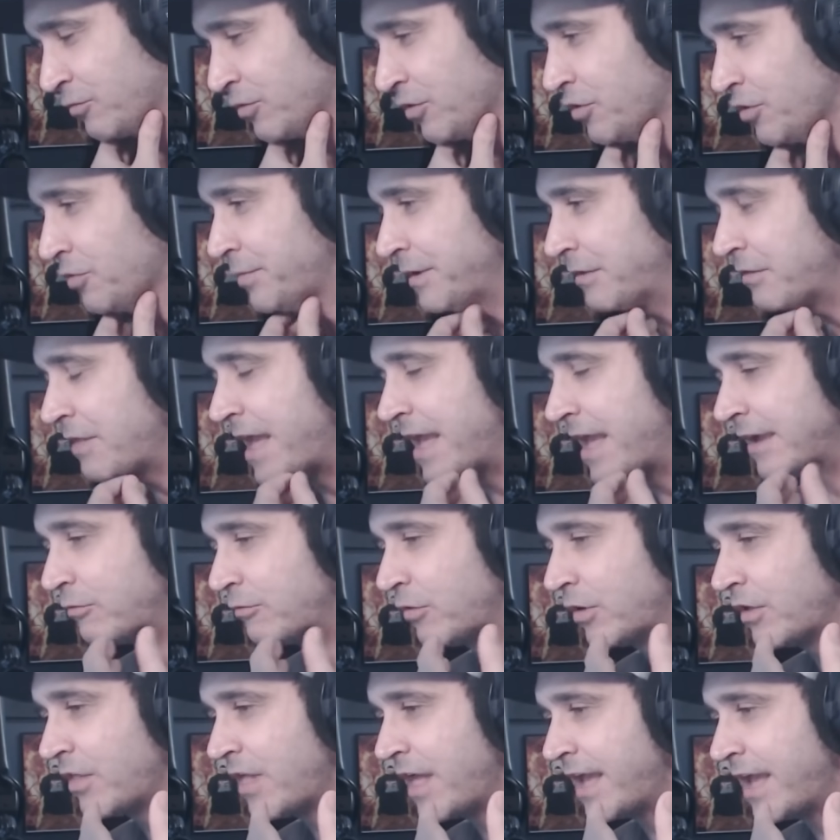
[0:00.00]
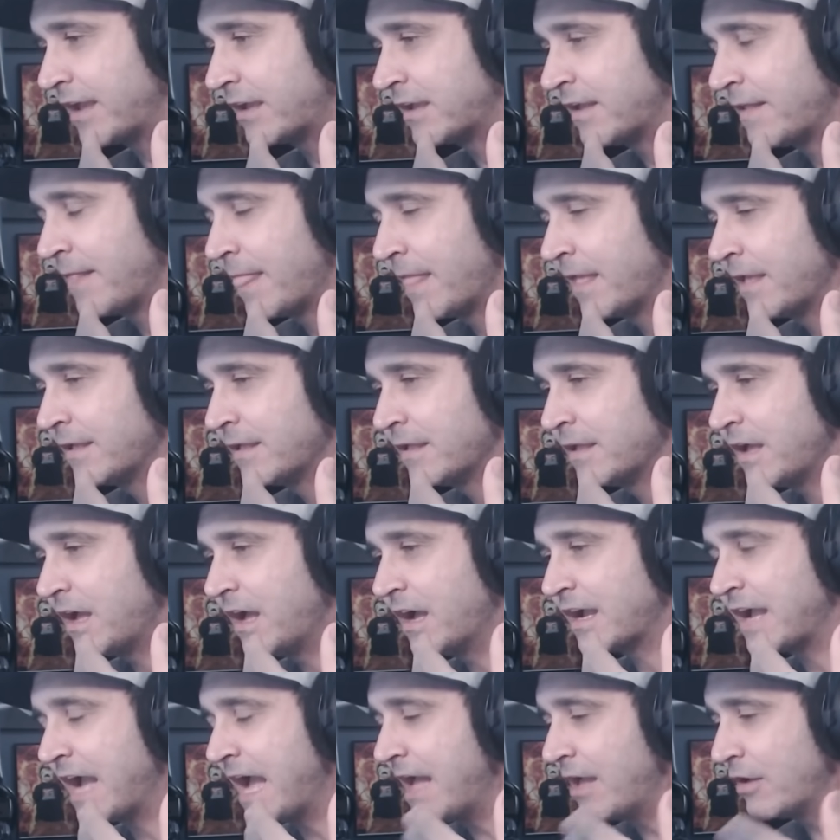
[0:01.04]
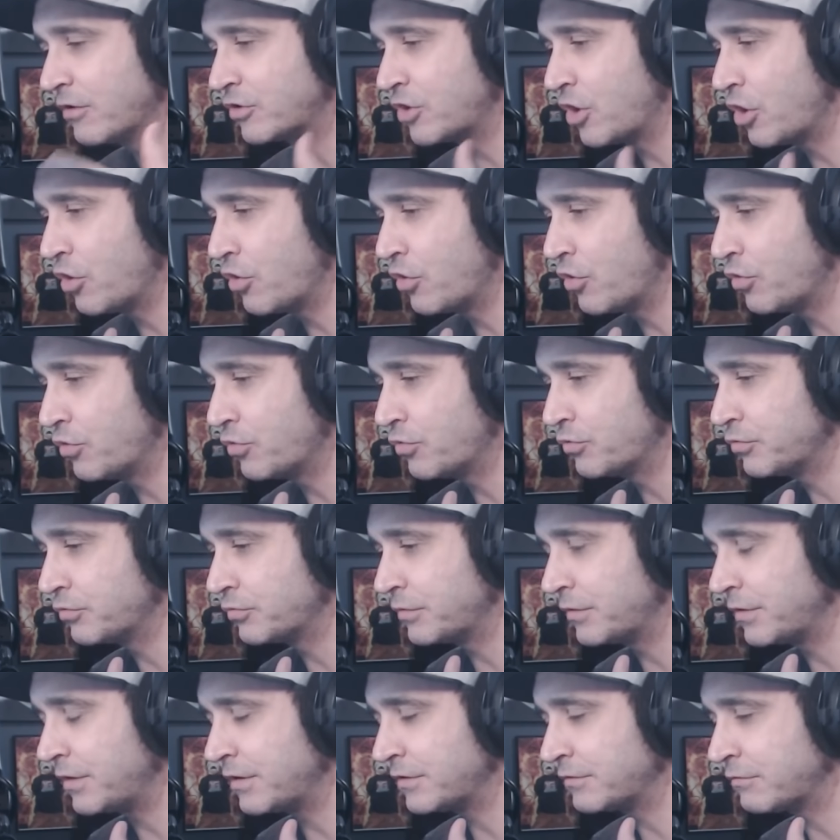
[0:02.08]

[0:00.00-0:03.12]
Where it'll be like, where like a guy will go